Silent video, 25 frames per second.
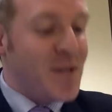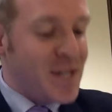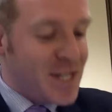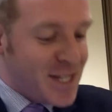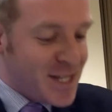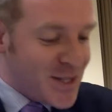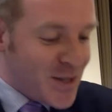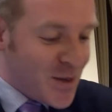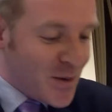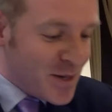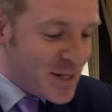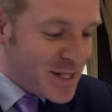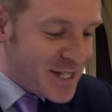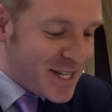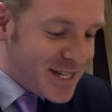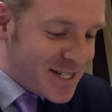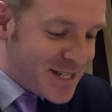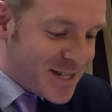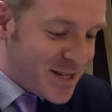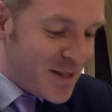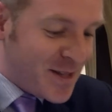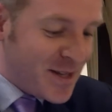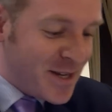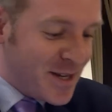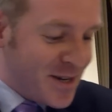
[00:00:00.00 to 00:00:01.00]
just as long as
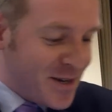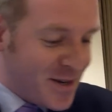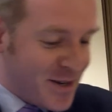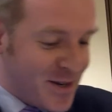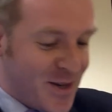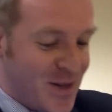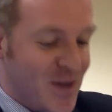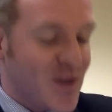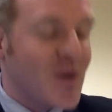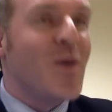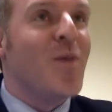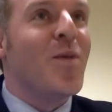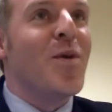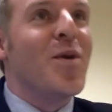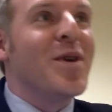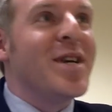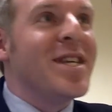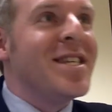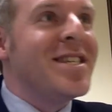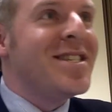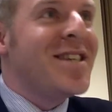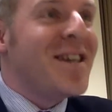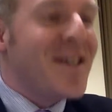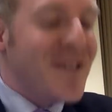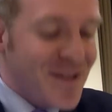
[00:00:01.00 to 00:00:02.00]
that's clear, we'll
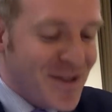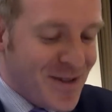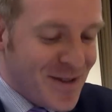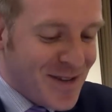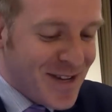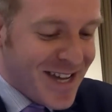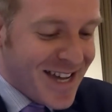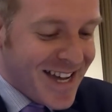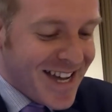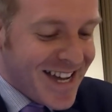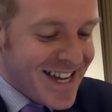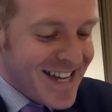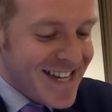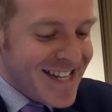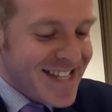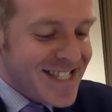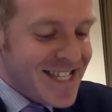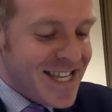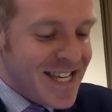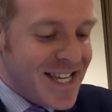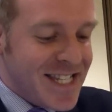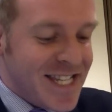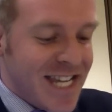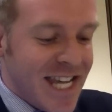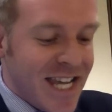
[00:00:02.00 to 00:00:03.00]
continue.
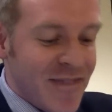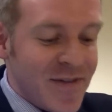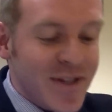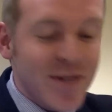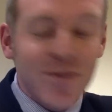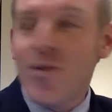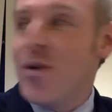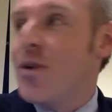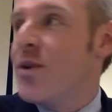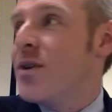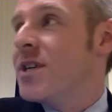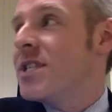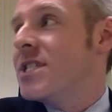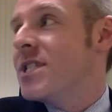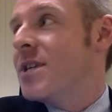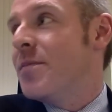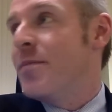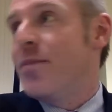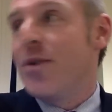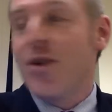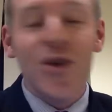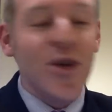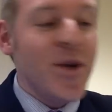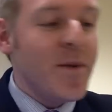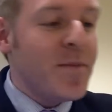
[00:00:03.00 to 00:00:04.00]
St. David was
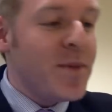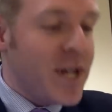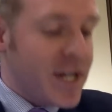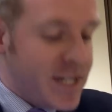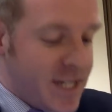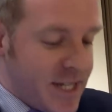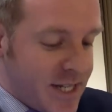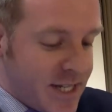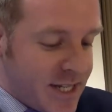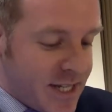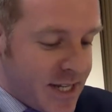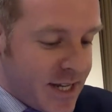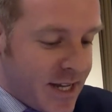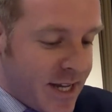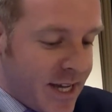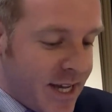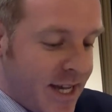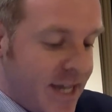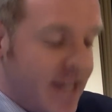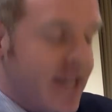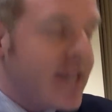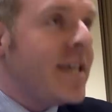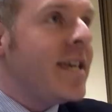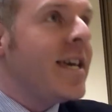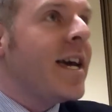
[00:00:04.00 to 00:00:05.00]
blue-blooded.
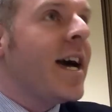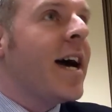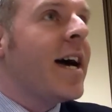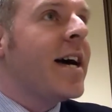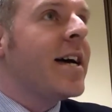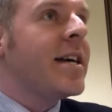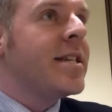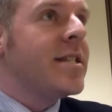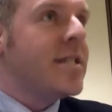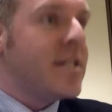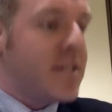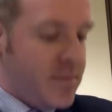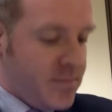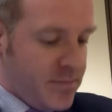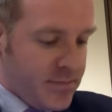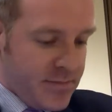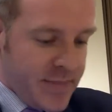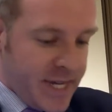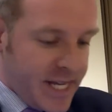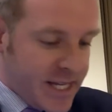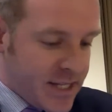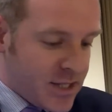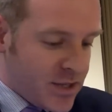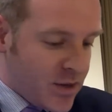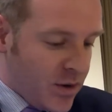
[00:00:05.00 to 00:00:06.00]
He had
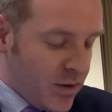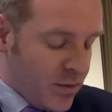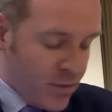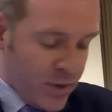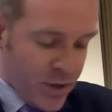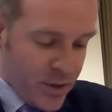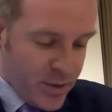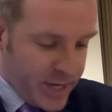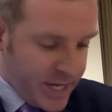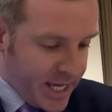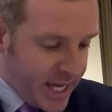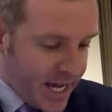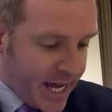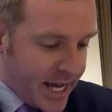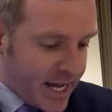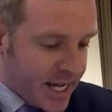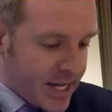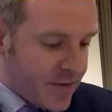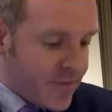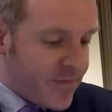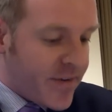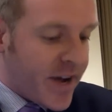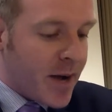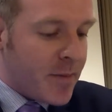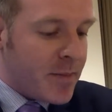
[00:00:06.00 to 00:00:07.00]

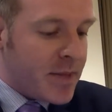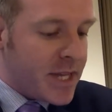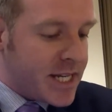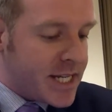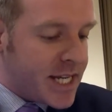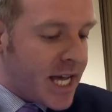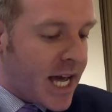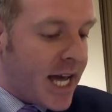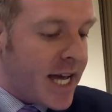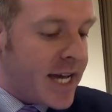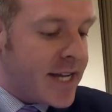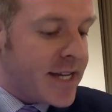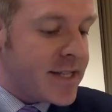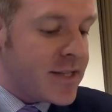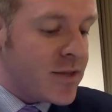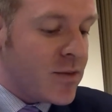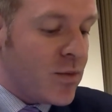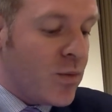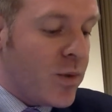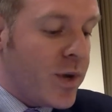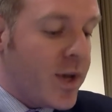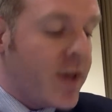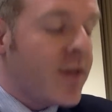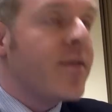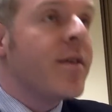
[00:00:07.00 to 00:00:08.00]
family ties
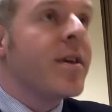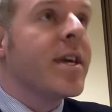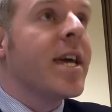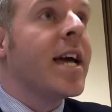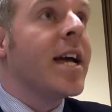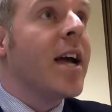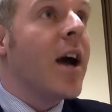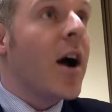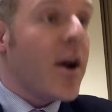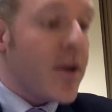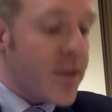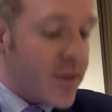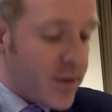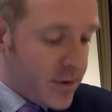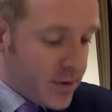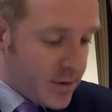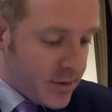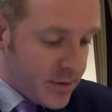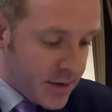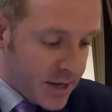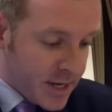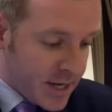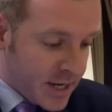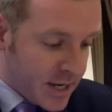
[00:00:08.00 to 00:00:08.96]
with King Arthur,